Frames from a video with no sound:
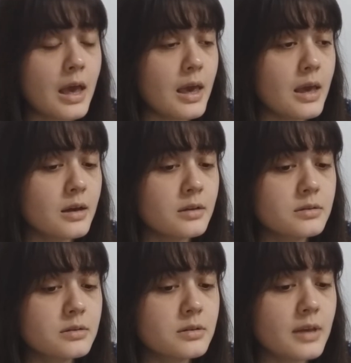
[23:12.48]

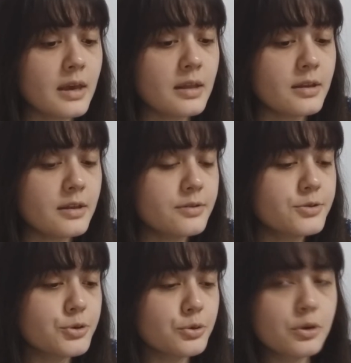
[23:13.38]
and they need
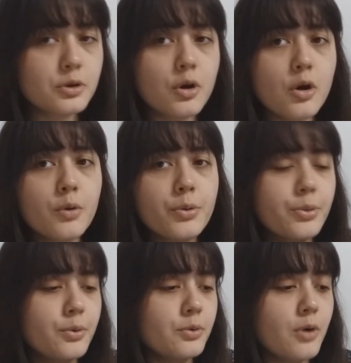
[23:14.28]
to go
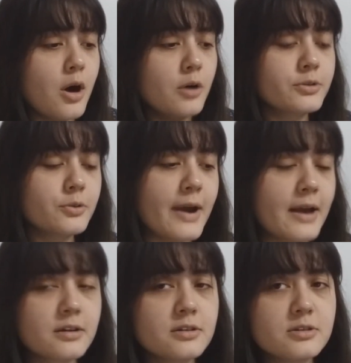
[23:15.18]
through all the
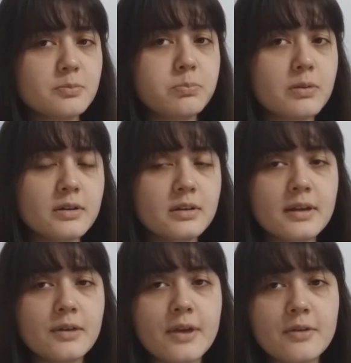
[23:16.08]
records, burning
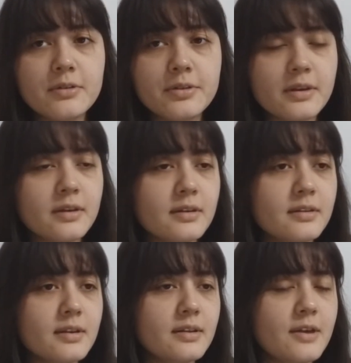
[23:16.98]
down everything,
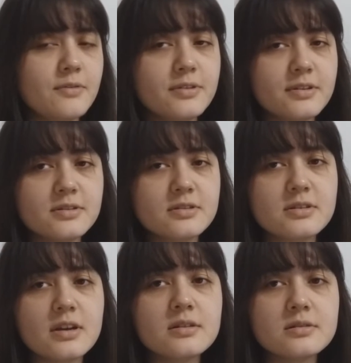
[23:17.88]
and then everything just
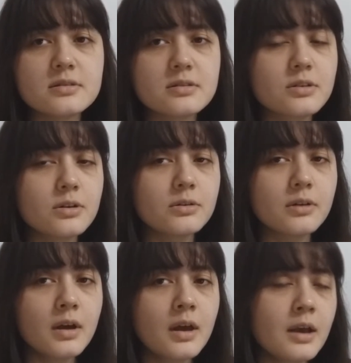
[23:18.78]
changes. So
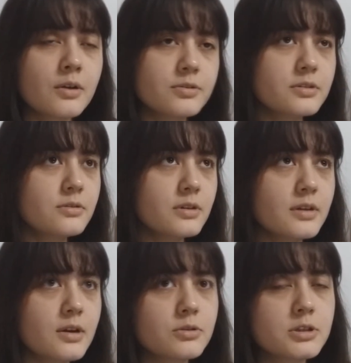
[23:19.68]
considering
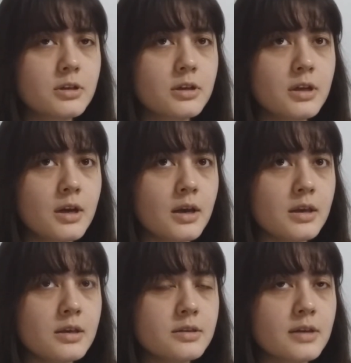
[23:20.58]
that Oceania
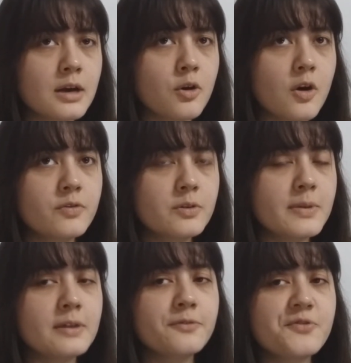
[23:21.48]
is a
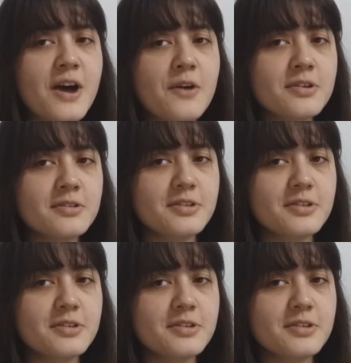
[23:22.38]
government founded